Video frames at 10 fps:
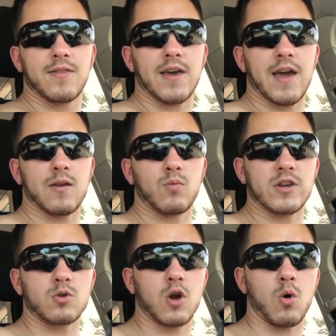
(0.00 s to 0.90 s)
than when
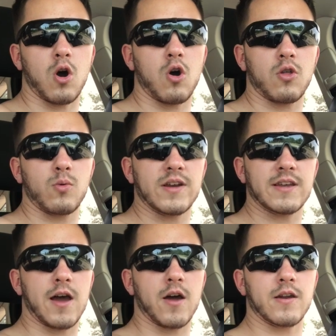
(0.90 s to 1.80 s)
you go all the way
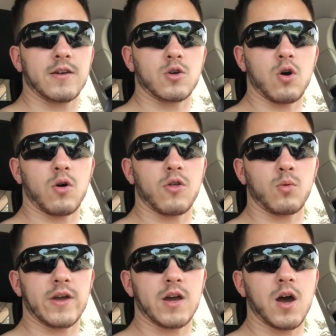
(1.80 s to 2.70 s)
down and you go all the
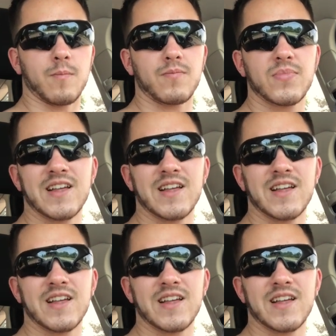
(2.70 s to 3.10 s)
way up.